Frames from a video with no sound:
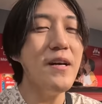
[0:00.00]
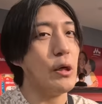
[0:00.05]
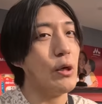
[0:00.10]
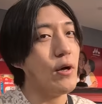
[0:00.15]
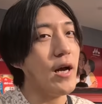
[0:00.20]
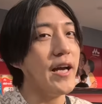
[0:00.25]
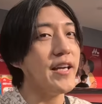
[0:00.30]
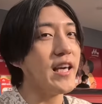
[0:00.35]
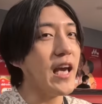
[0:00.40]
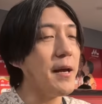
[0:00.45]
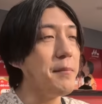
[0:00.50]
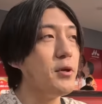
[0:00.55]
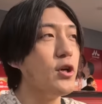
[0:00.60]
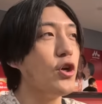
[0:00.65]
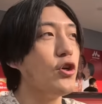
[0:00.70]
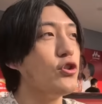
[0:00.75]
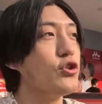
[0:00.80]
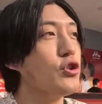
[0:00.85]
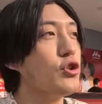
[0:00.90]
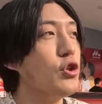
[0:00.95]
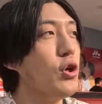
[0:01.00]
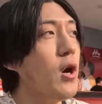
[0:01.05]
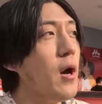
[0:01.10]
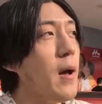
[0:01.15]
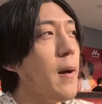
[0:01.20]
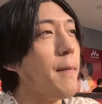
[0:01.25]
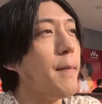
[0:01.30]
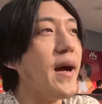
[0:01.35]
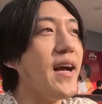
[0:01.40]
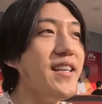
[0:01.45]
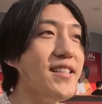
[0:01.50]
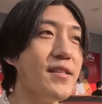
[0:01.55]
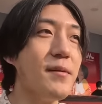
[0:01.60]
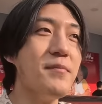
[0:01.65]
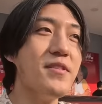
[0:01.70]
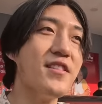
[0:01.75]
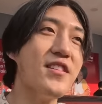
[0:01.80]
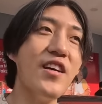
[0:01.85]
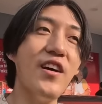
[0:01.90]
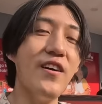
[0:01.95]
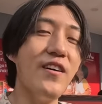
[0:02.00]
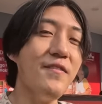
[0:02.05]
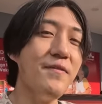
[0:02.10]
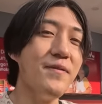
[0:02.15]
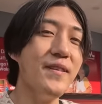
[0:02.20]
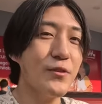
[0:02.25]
So I came here to buy some stuff